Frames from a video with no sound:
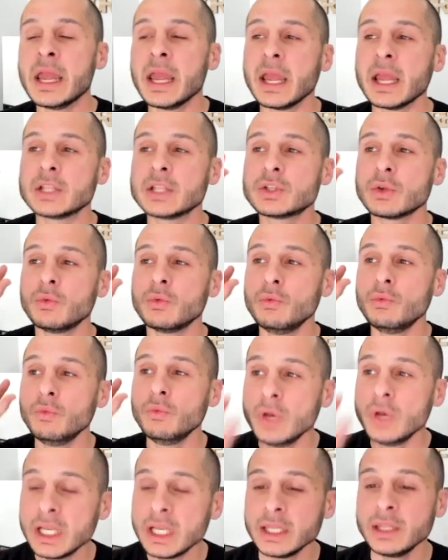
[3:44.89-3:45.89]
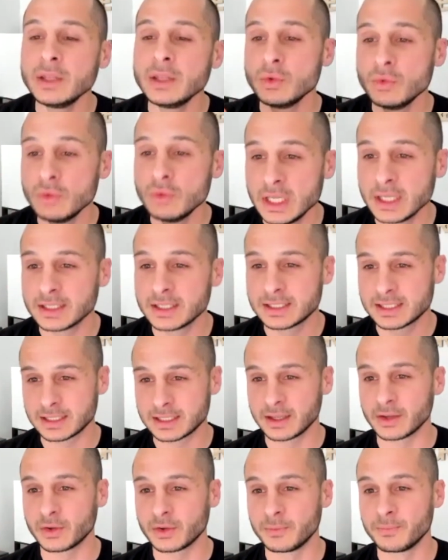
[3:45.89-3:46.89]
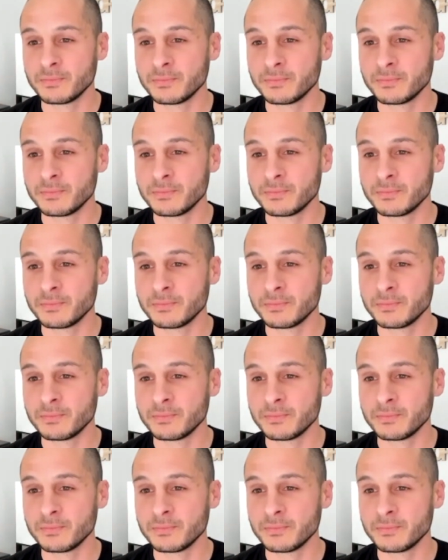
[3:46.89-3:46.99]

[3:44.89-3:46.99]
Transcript: It's a really unique skill